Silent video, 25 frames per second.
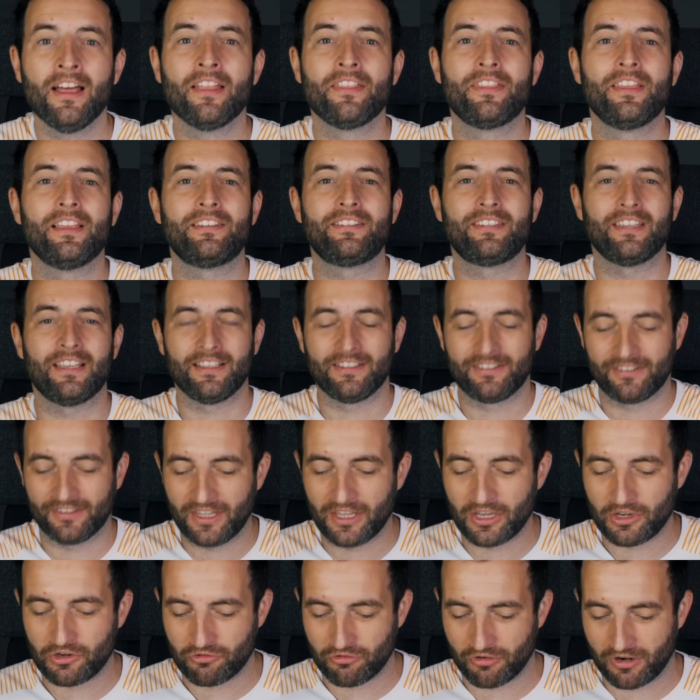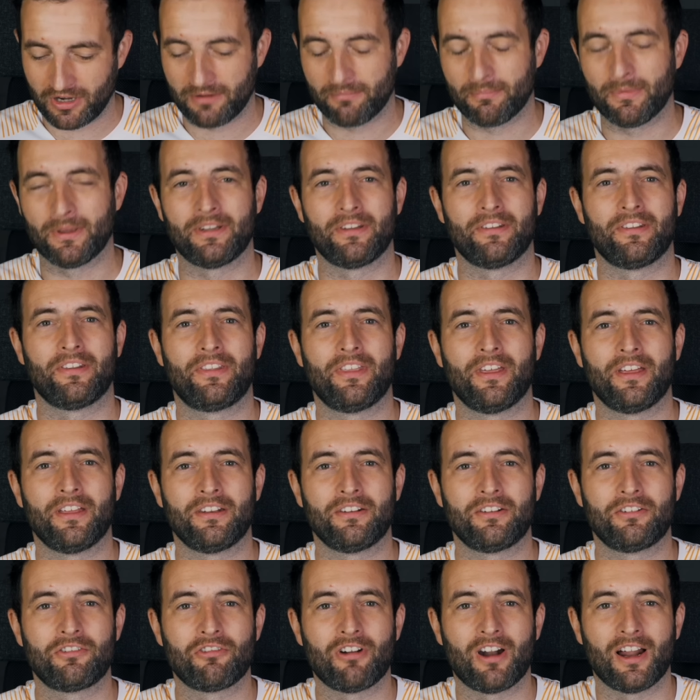This is the agreement
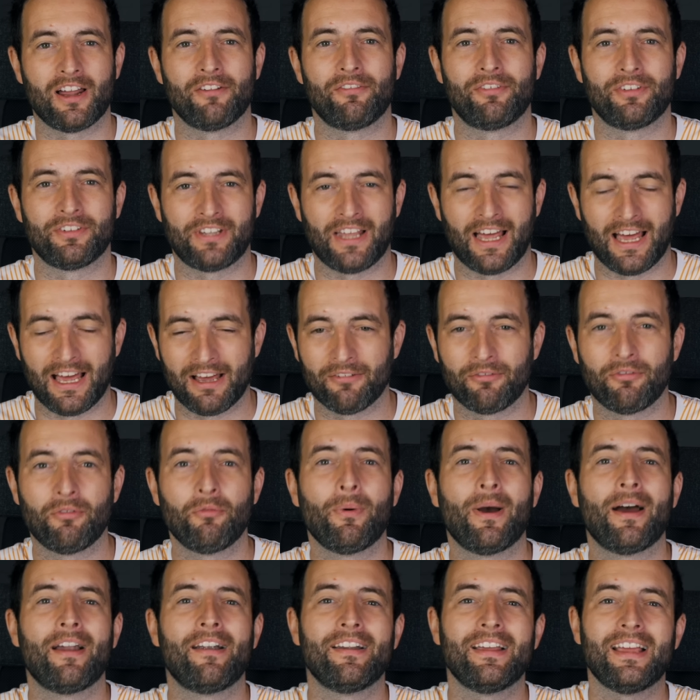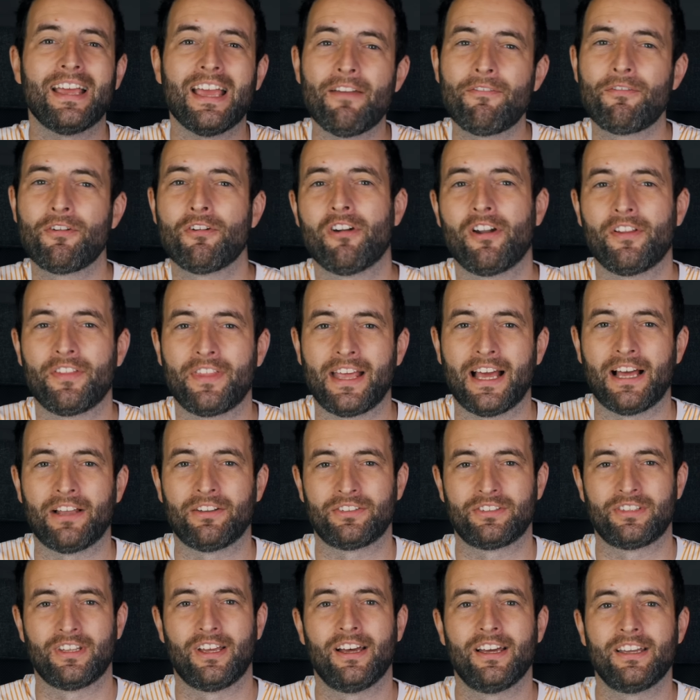that drivers have, where if you're on the
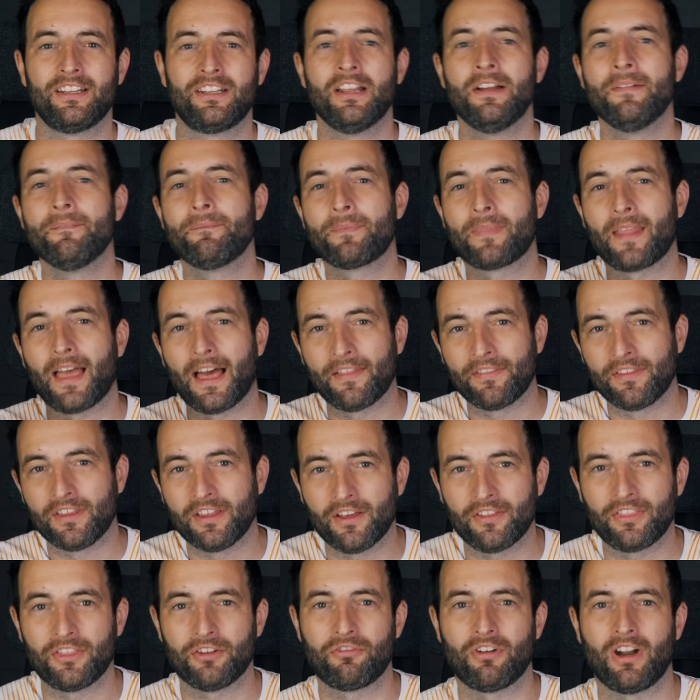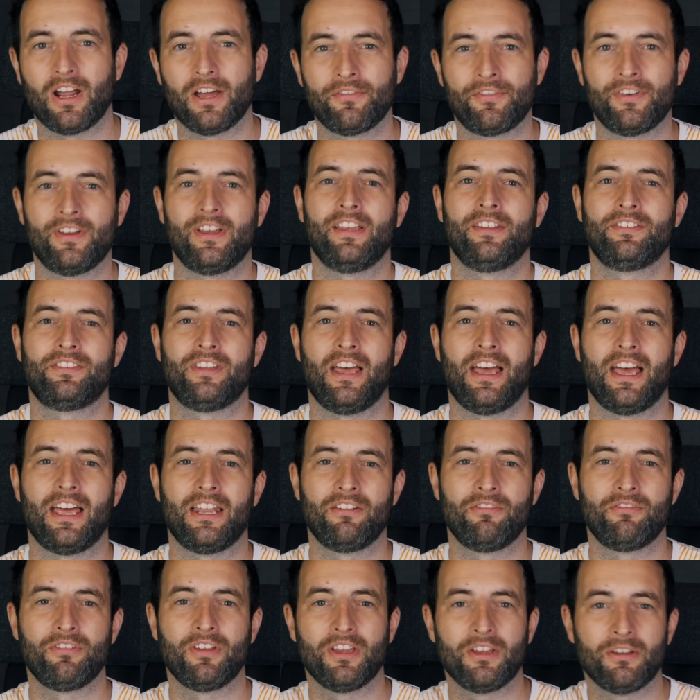outside and the other driver is
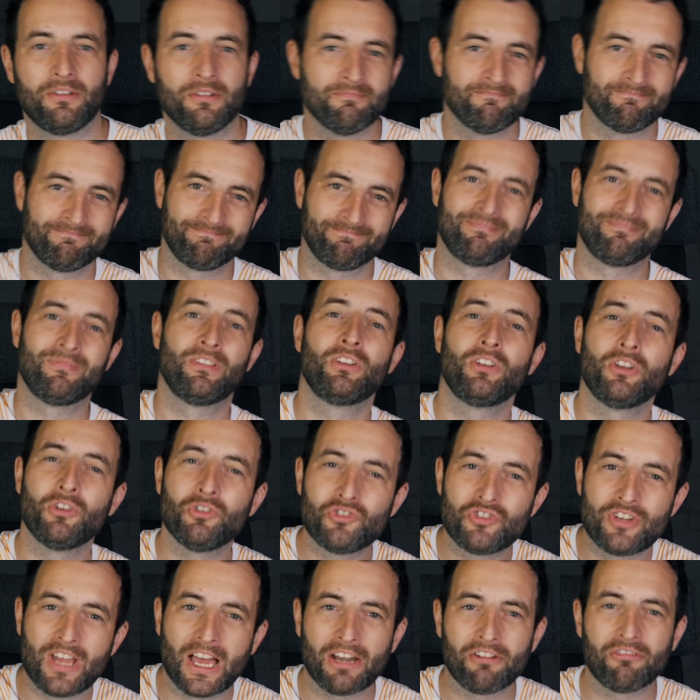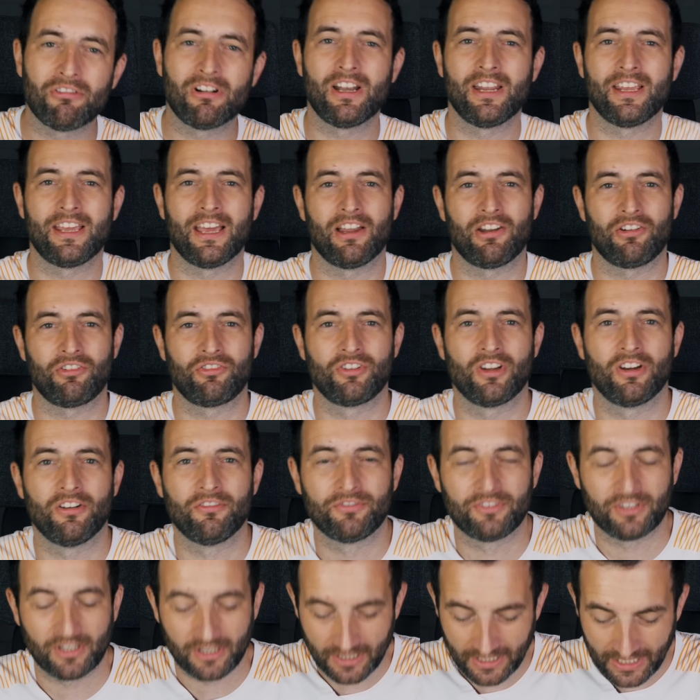ahead of you, you generally get
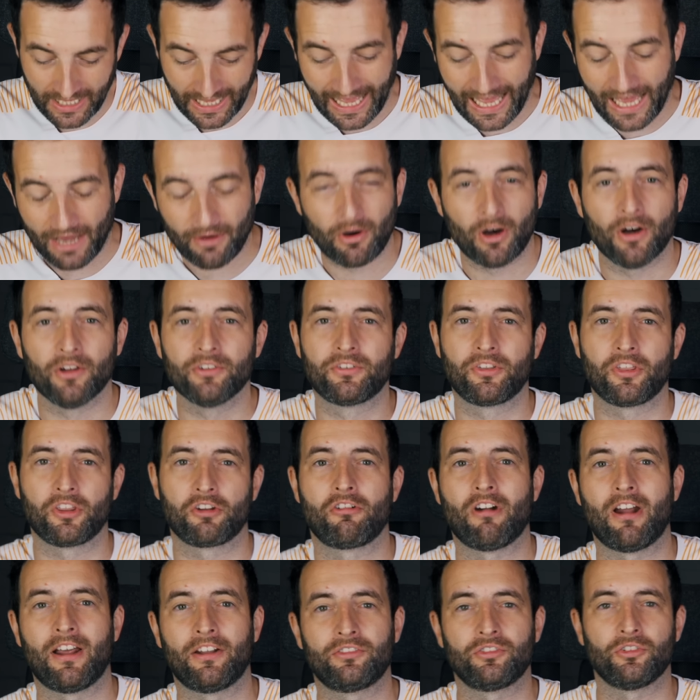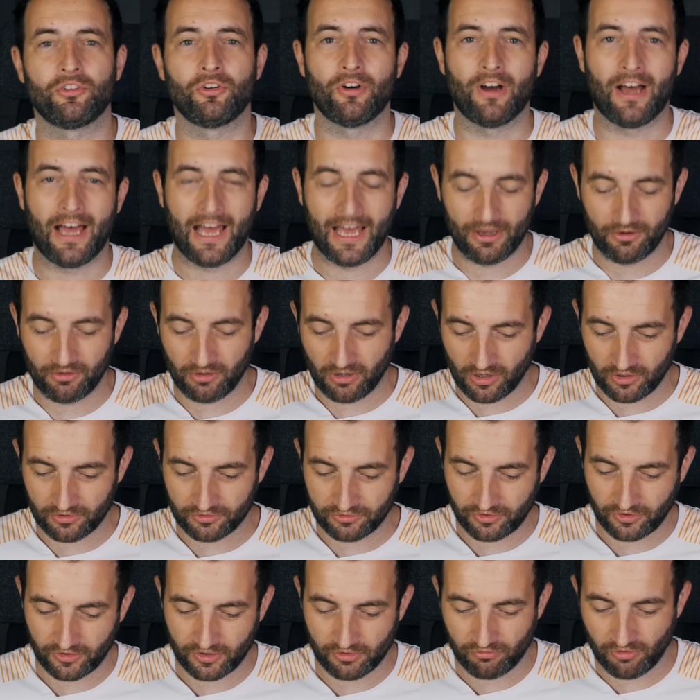shoved out onto the grass or out
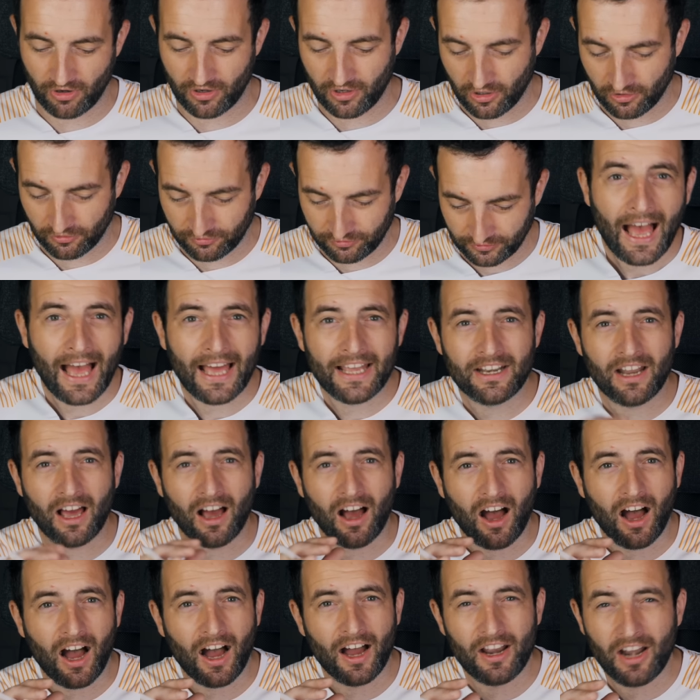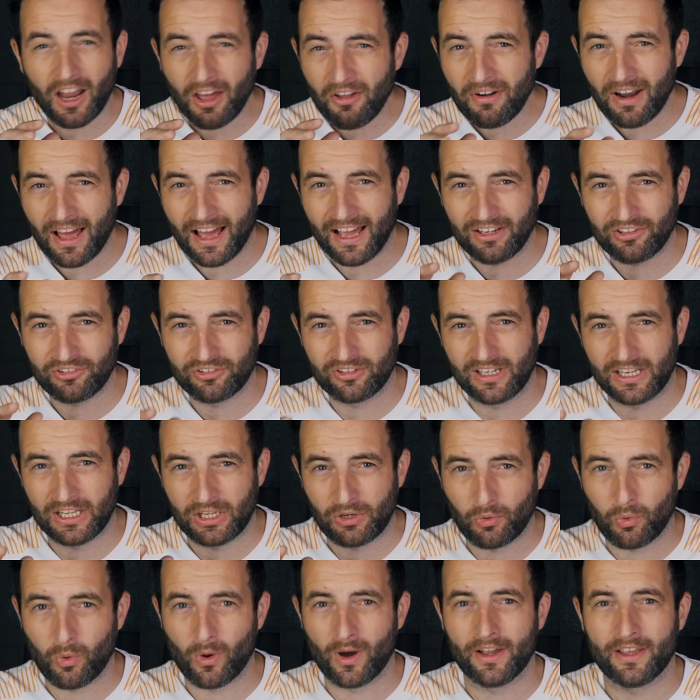onto the runoff. And I don't actually
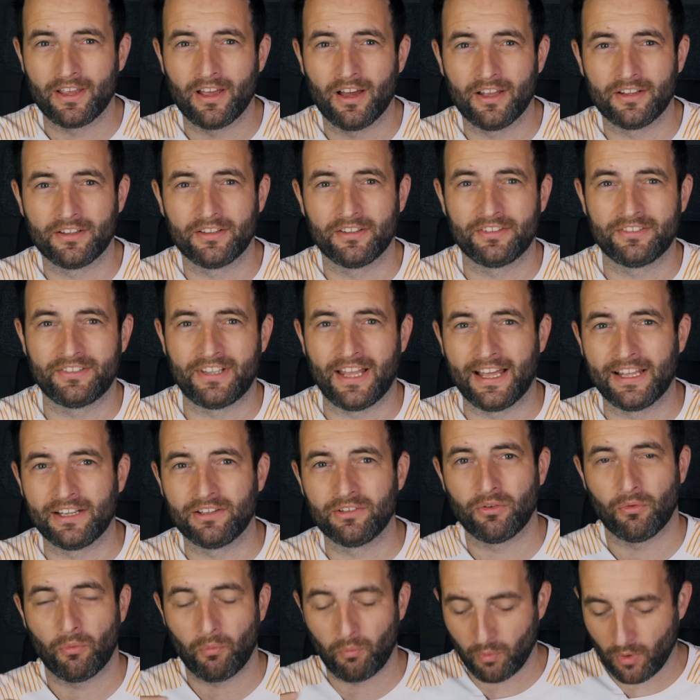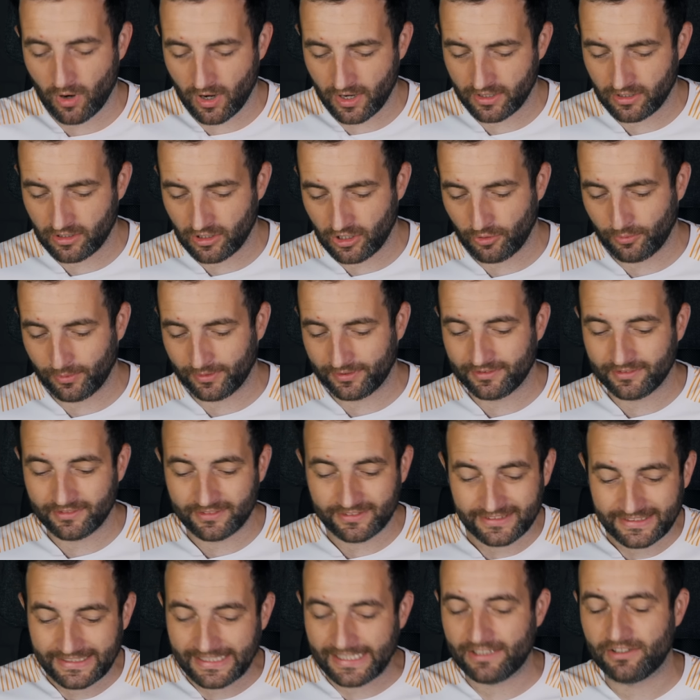quite understand why Lewis
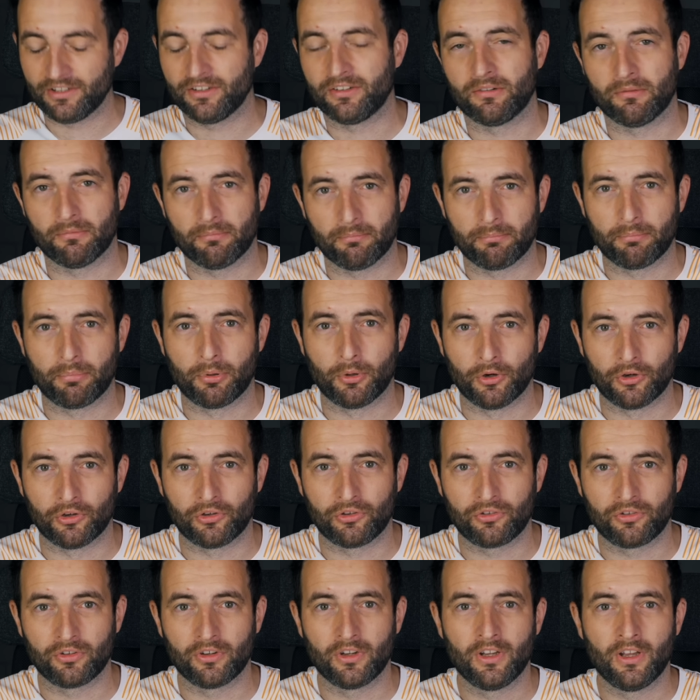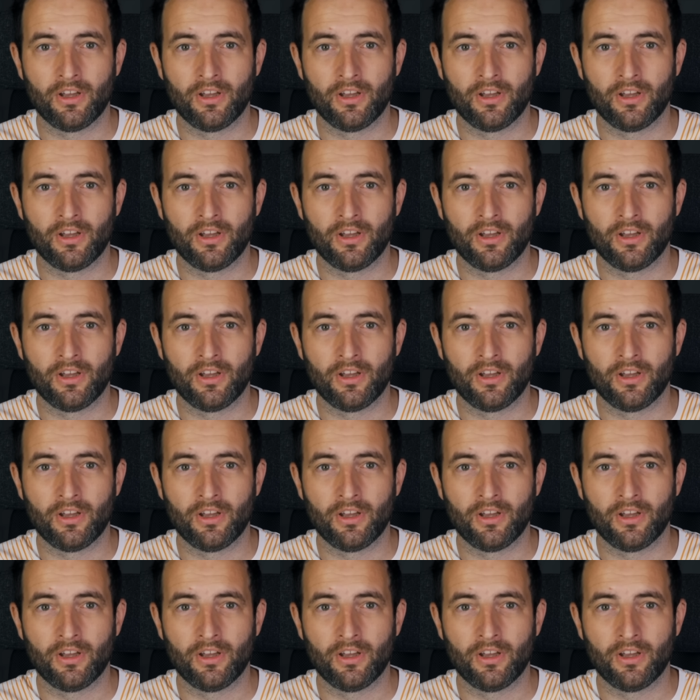didn't push